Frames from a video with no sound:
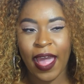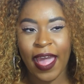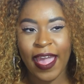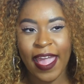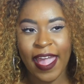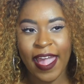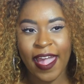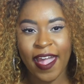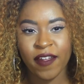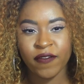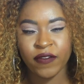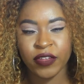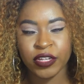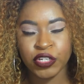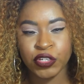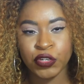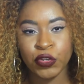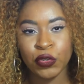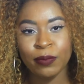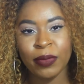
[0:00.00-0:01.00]
I
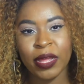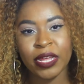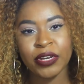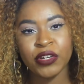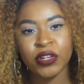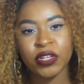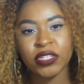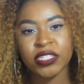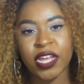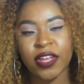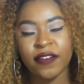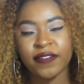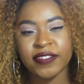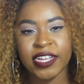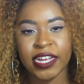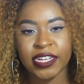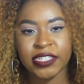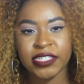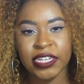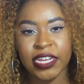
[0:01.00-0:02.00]
have 2 bundles of
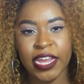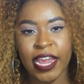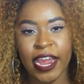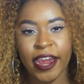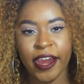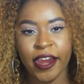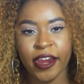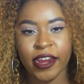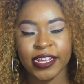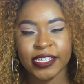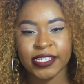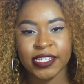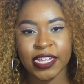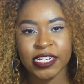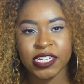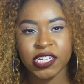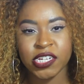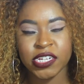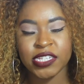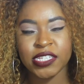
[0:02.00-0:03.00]
Cexxy hair
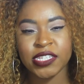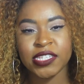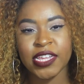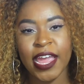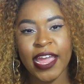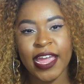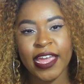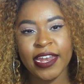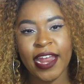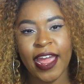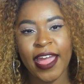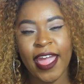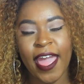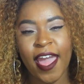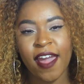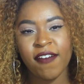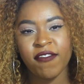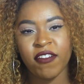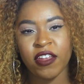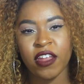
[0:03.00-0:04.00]
extensions and I
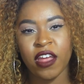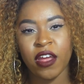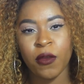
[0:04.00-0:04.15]
have